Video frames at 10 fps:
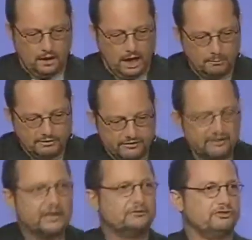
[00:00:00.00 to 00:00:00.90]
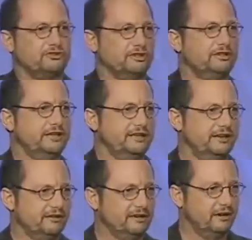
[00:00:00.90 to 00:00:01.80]
I'll be very interested in
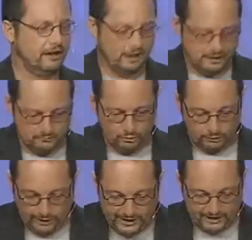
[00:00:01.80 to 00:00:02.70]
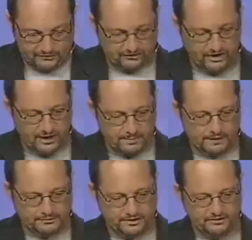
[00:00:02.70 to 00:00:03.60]
hearing what Craig has to say
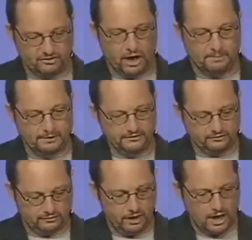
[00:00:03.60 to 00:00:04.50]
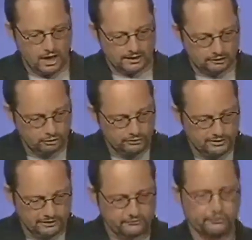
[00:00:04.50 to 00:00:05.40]
about these topics,
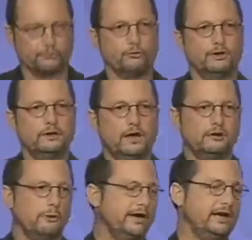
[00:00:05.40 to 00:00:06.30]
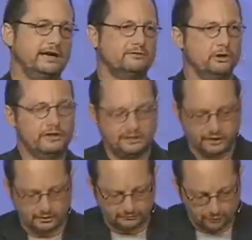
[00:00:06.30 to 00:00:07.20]
including this first one. Craig and I have known each
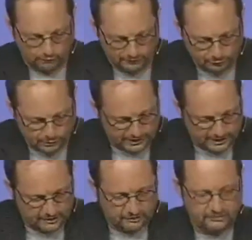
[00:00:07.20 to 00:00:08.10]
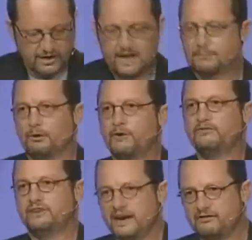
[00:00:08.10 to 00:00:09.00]
other for over 20 years, but
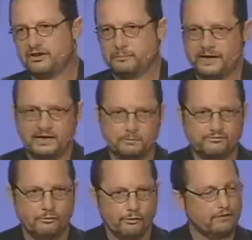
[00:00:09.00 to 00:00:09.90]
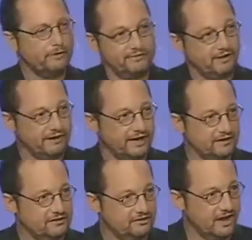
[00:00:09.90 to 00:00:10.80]
we've never debated before, and we've never had a
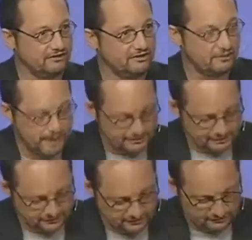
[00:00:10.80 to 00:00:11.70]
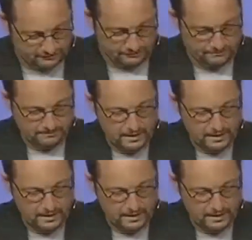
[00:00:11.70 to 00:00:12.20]
discussion about this issue.